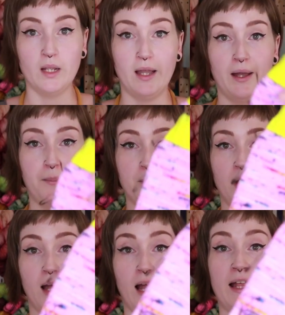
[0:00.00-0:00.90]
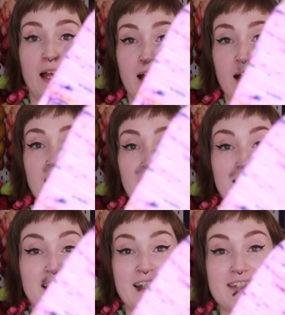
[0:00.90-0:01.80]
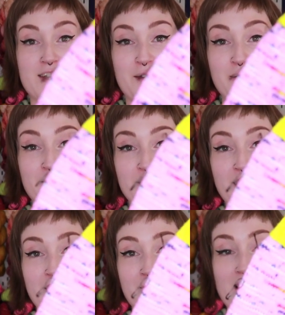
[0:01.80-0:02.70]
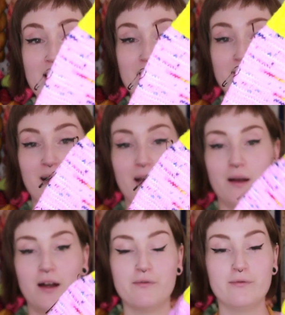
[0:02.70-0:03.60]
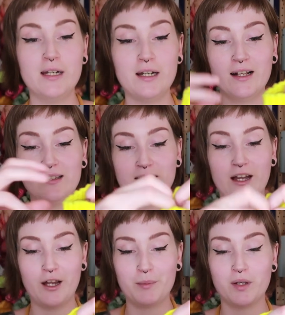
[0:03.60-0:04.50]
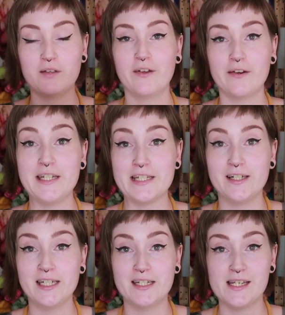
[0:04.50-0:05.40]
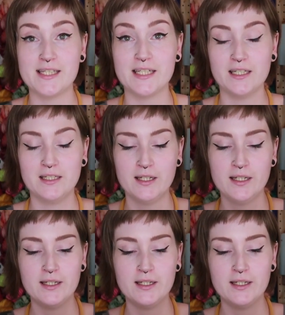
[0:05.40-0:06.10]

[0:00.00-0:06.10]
And it's going really well. I've realised that I'm a very tight knitter.